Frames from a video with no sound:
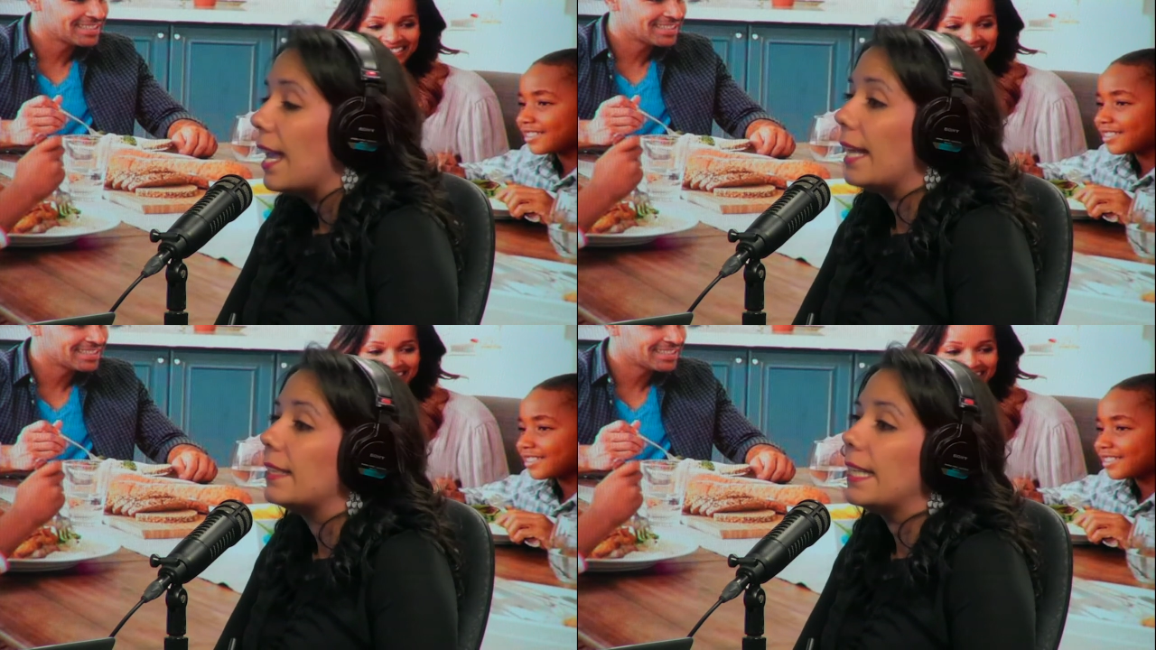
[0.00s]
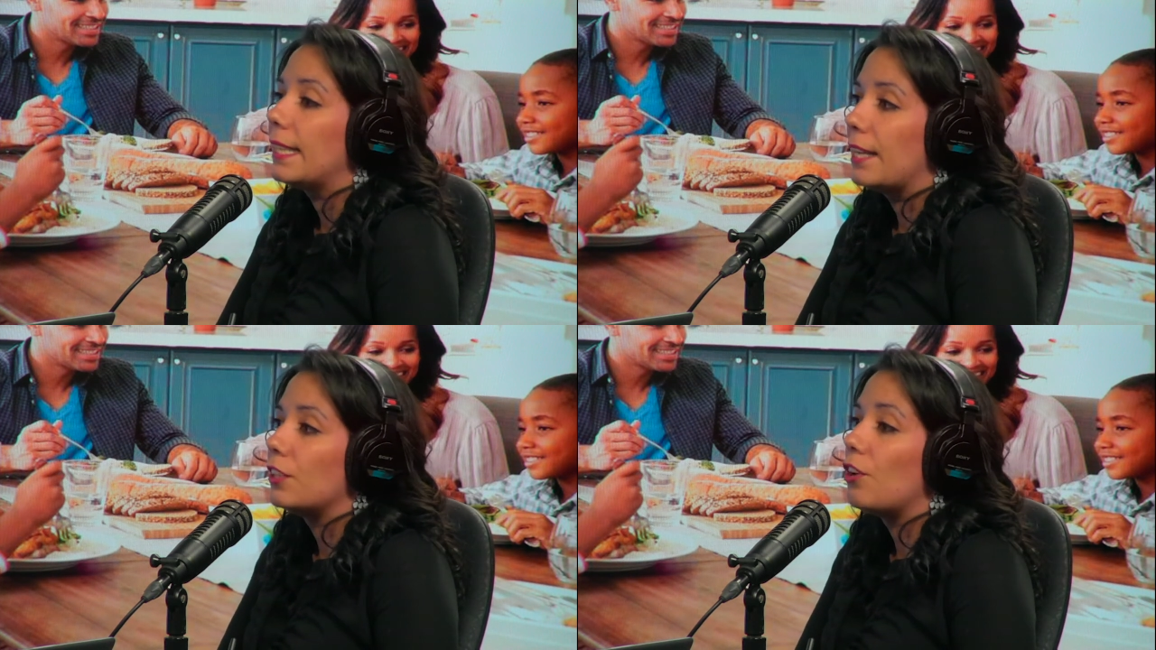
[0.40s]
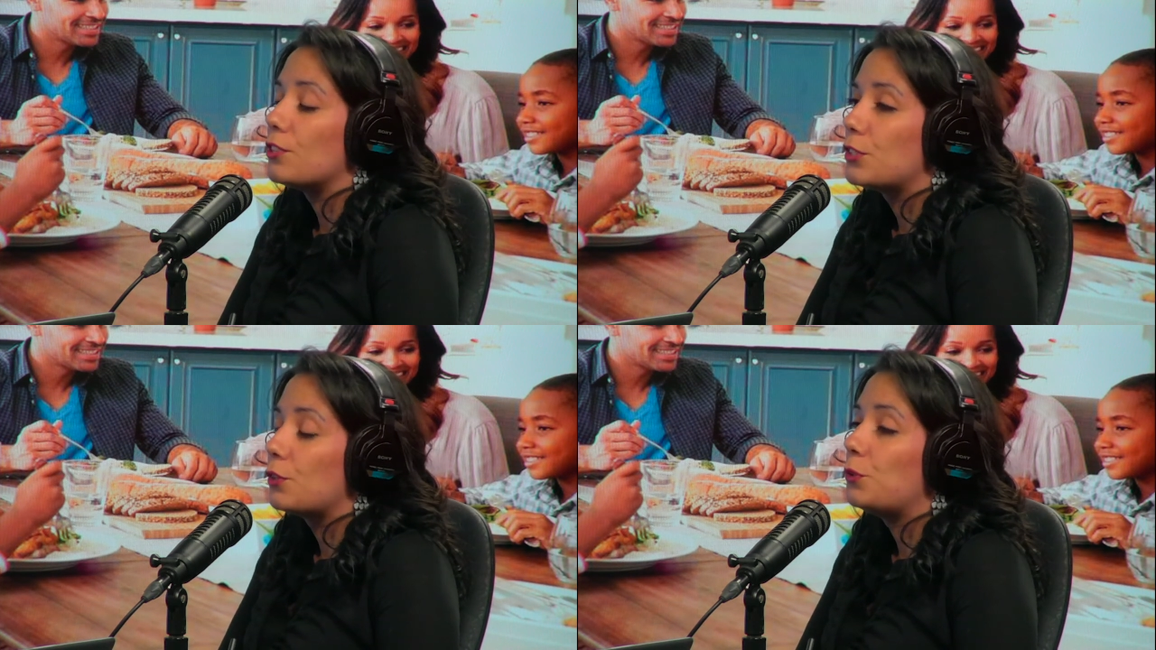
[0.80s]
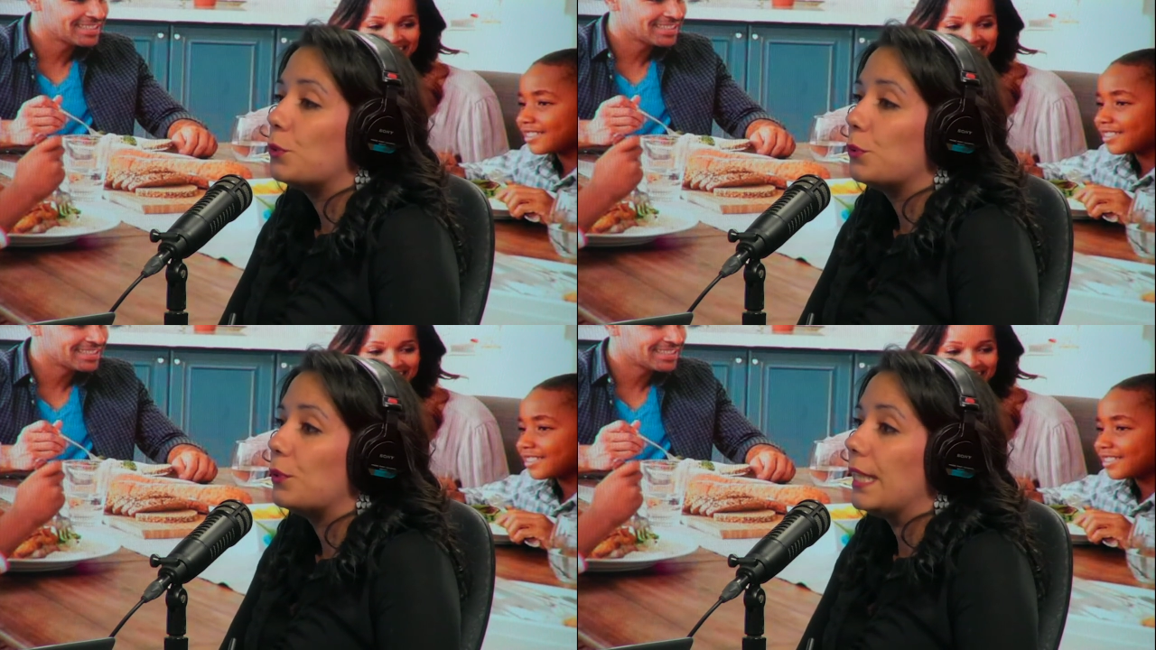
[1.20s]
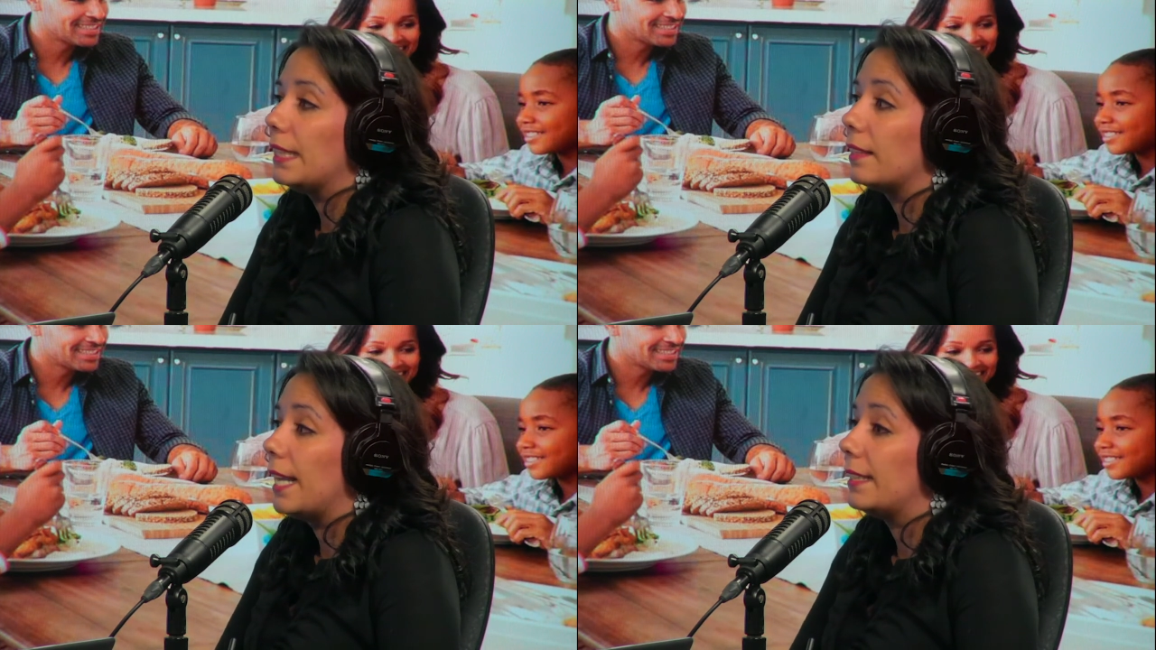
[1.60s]
Speaker 1: and they tend also to
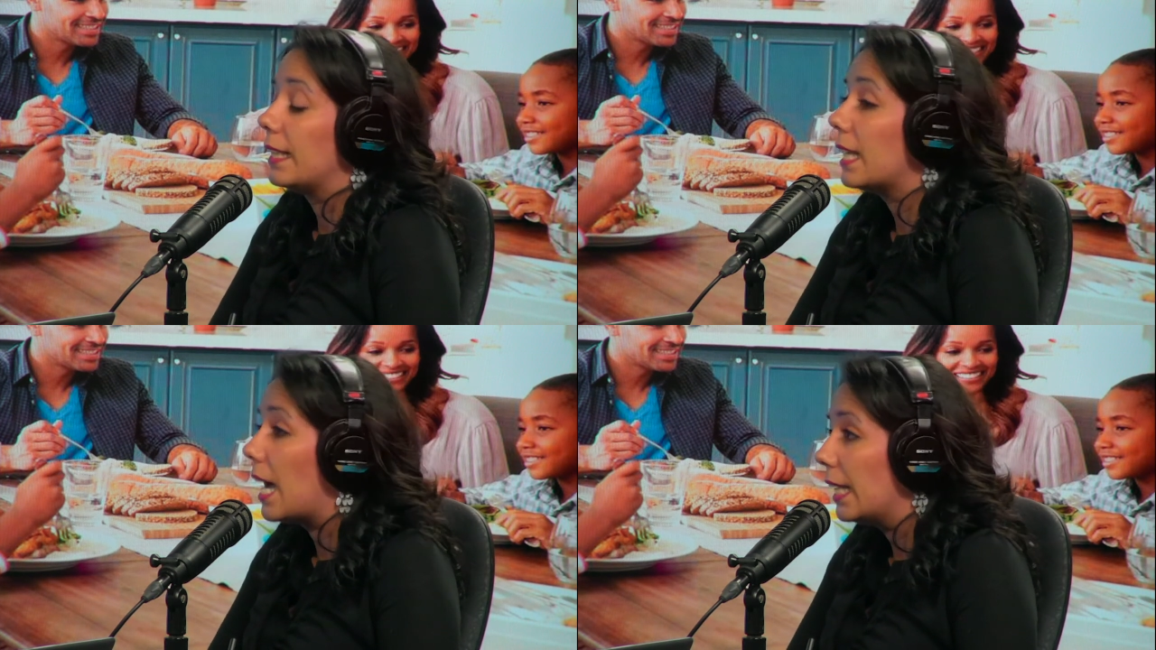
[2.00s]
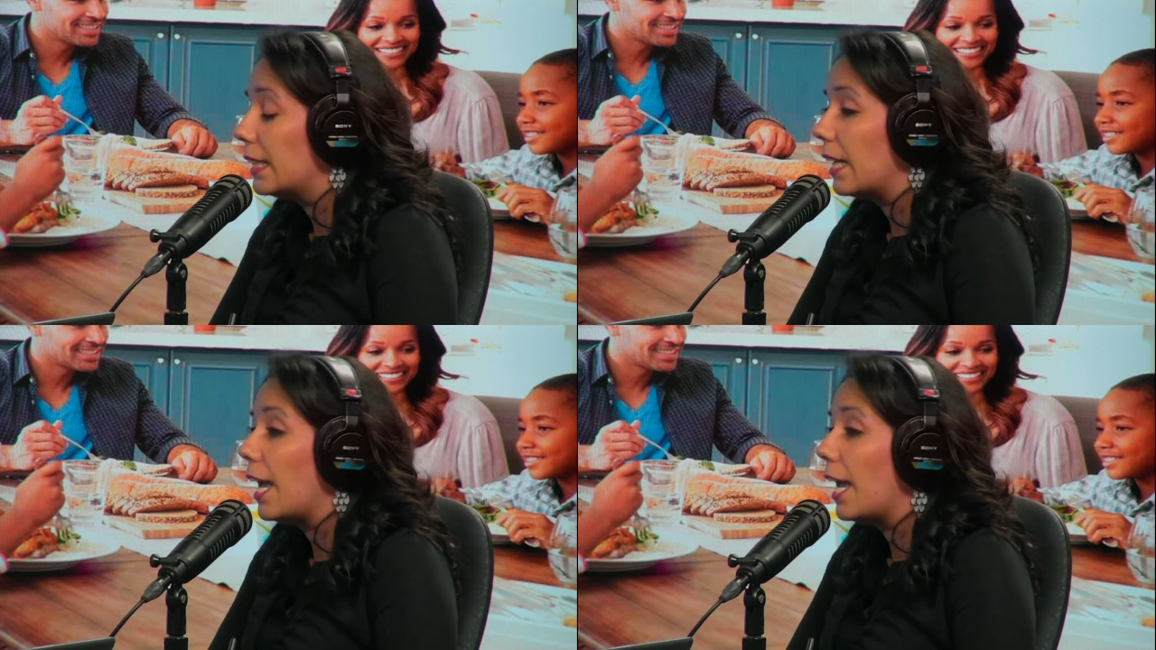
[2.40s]
eat late at night.